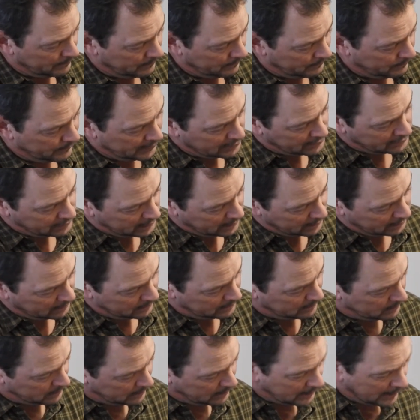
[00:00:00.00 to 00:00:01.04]
visually
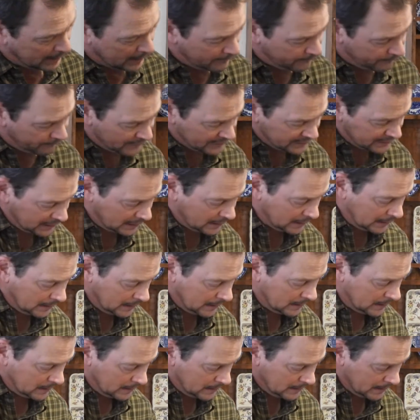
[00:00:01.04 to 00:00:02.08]
and physically.
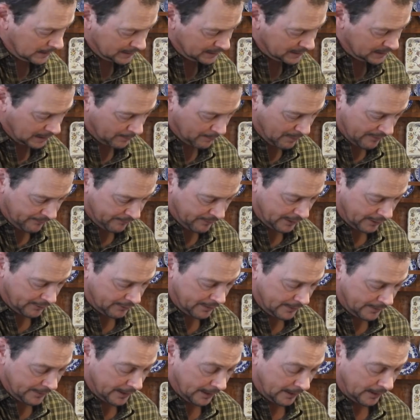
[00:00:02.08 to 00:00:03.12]
I'm going to stick my finger
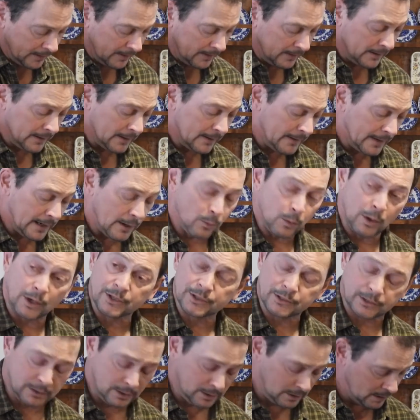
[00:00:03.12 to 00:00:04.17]
in there, and that
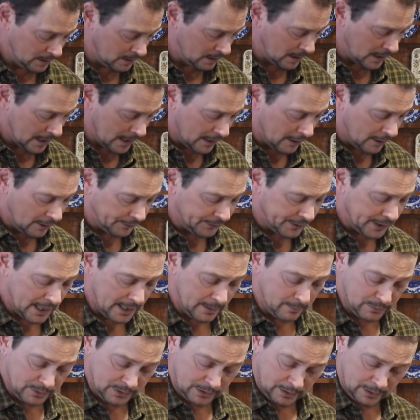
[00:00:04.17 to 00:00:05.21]
works at all
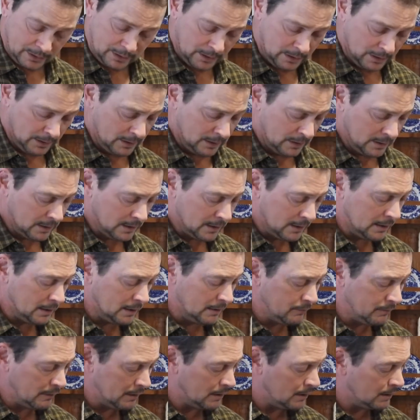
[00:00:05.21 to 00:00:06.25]
times,
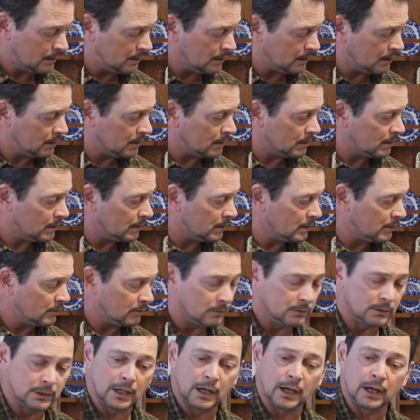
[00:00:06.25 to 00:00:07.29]
even in
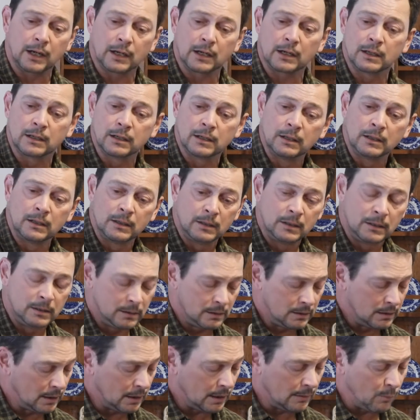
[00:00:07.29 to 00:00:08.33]
a dark
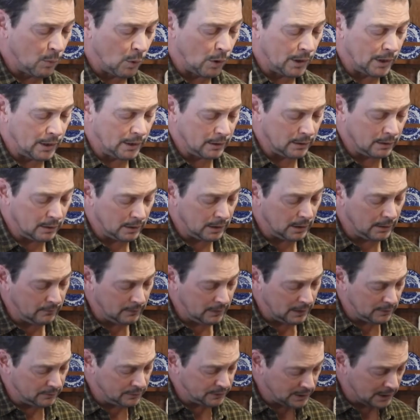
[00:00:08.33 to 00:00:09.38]
morning or
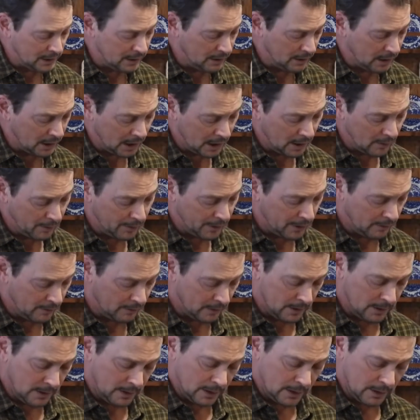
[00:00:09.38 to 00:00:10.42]
evening outside your car when you're
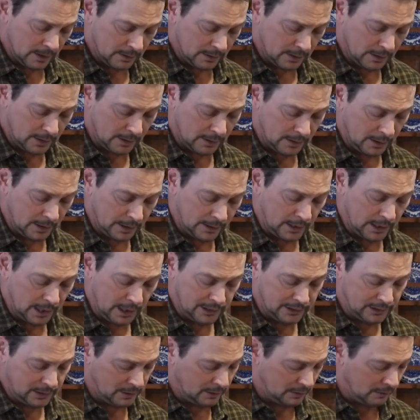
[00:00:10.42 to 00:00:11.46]

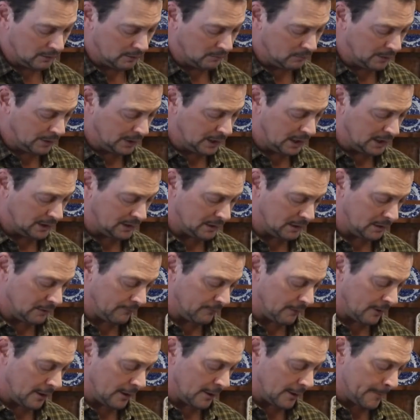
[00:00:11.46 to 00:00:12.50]
uncasing or recasing your
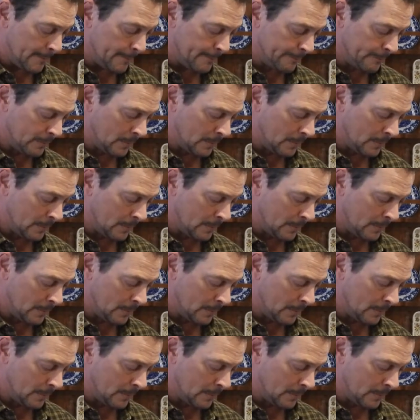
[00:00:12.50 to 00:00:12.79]
firearm.